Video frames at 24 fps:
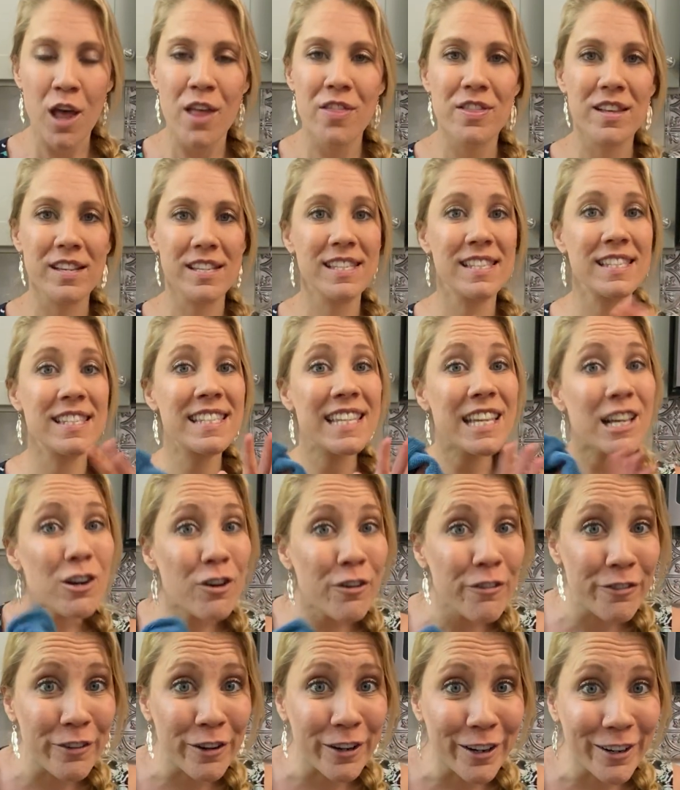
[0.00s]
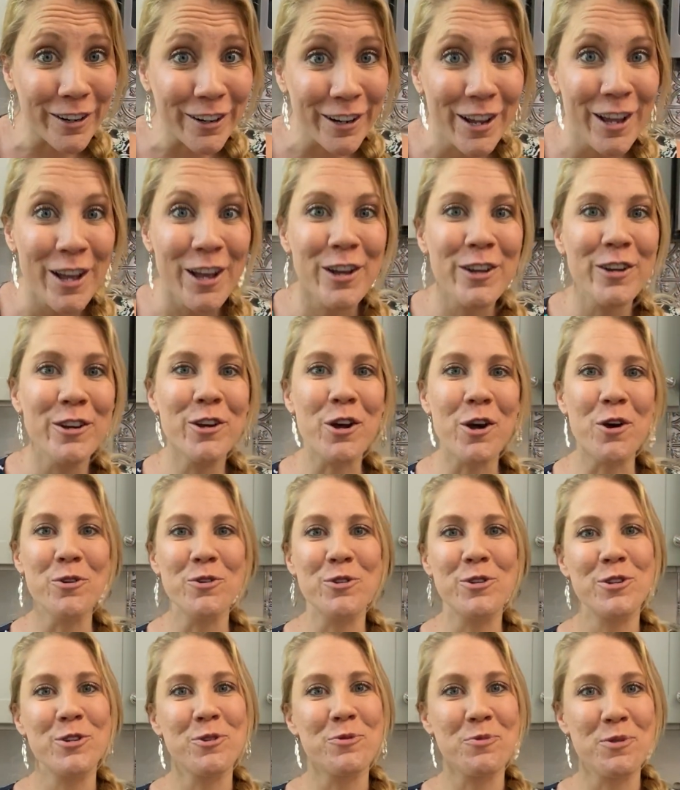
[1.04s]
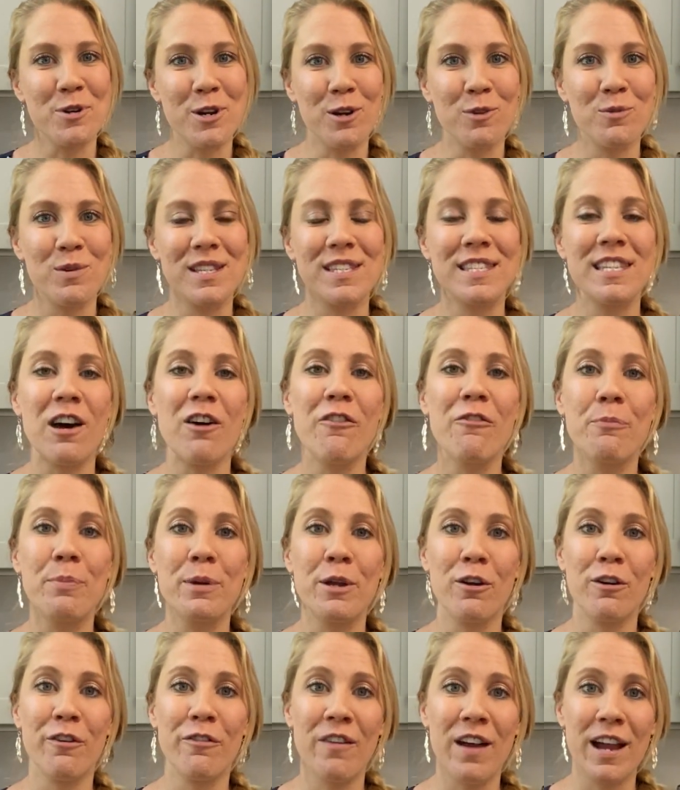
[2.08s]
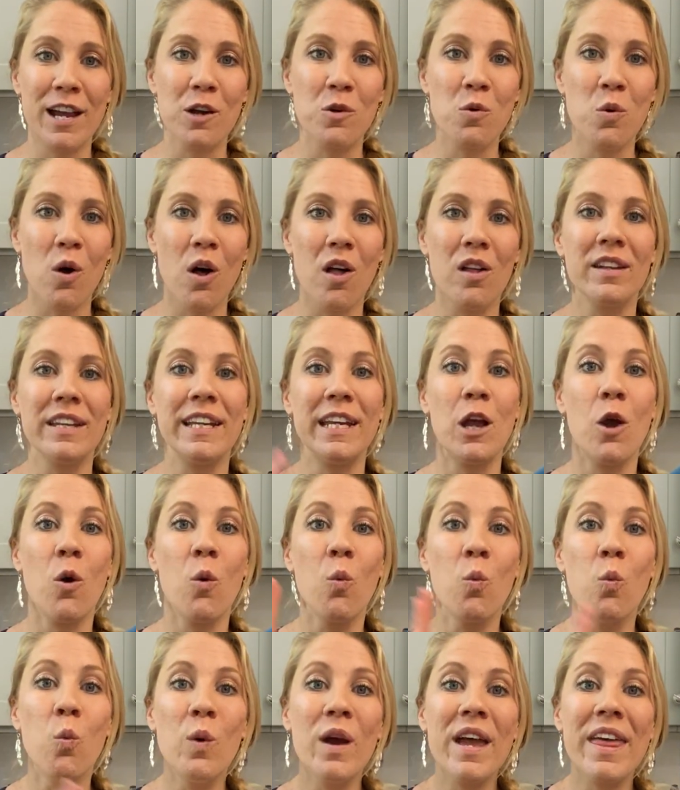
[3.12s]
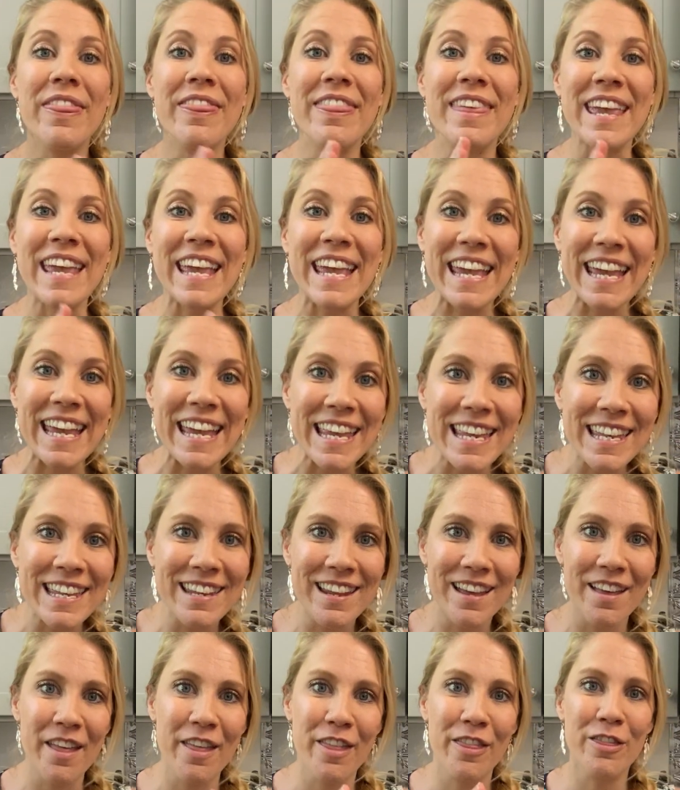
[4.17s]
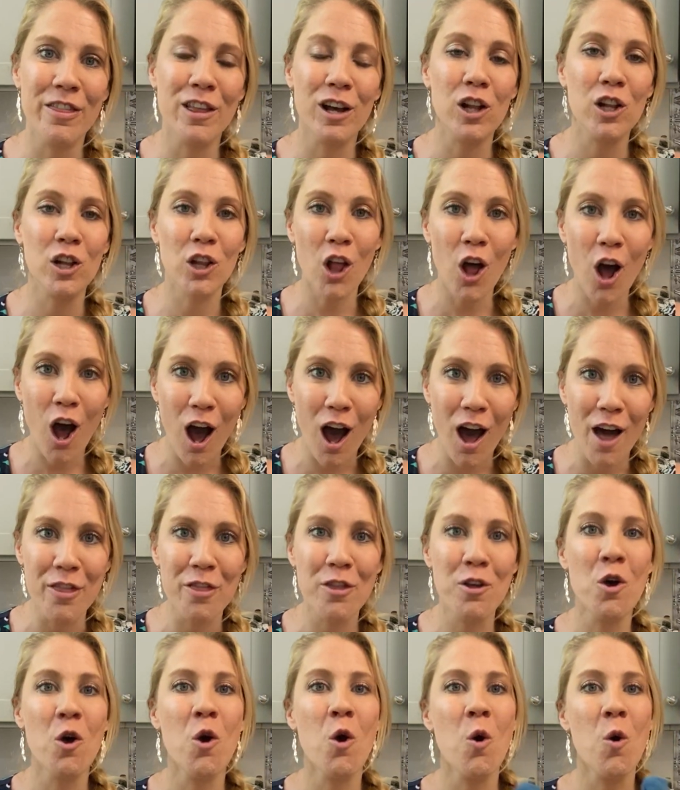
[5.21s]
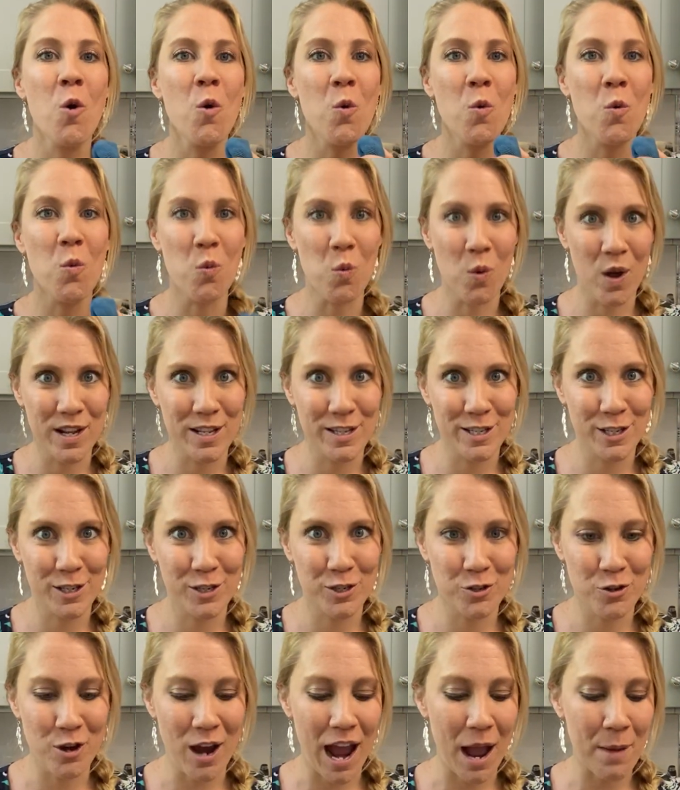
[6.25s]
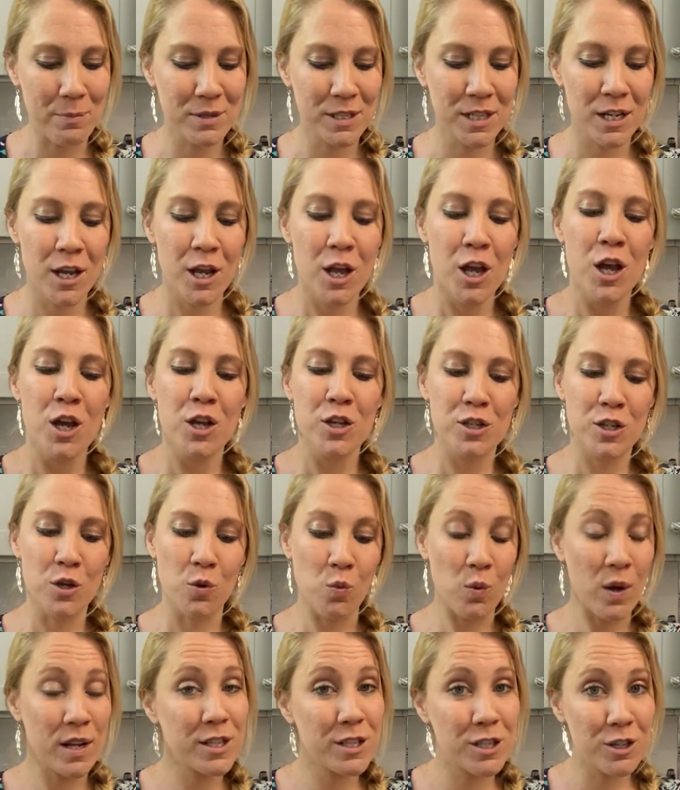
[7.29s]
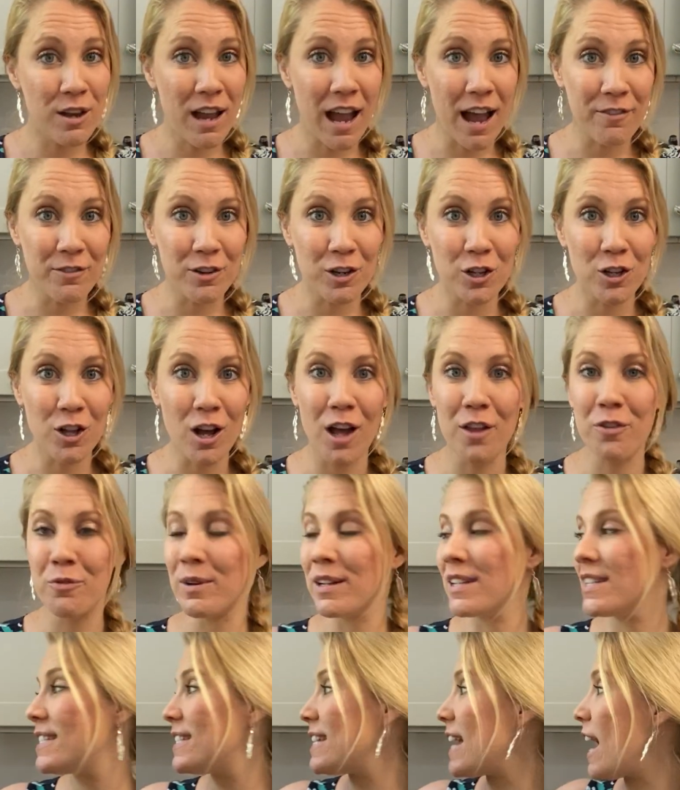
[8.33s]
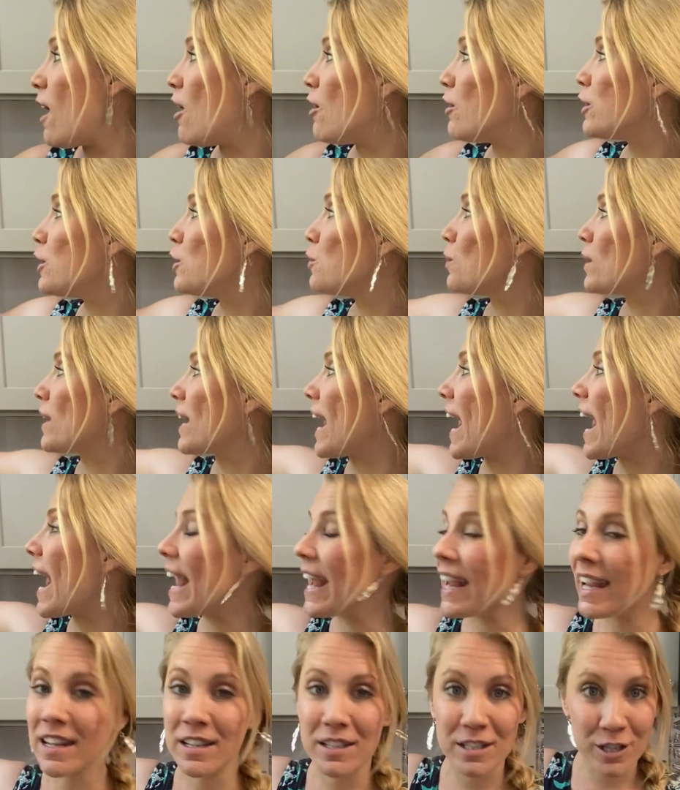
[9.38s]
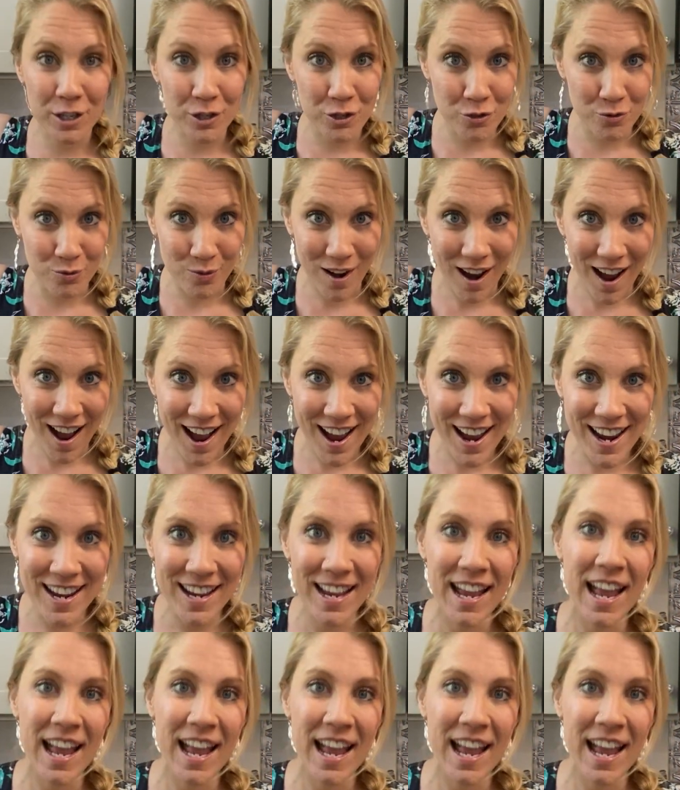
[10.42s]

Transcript: The silver goes to work with self-purifying quality within the cloth once it's trapped. So once you have your cloth rinsed out, you want to hang it to dry,